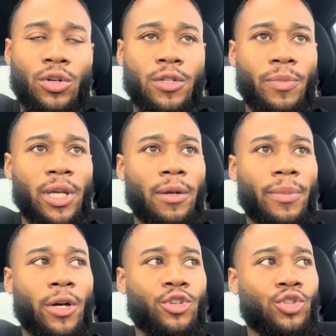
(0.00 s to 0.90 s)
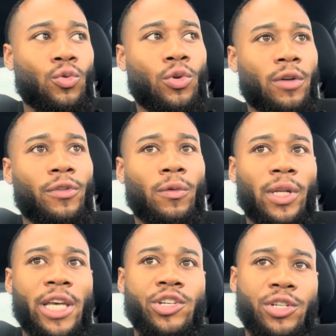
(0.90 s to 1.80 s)
just being a better steward of your
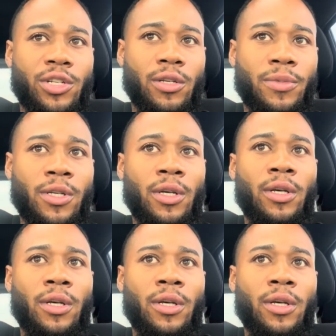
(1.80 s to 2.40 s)
relationships.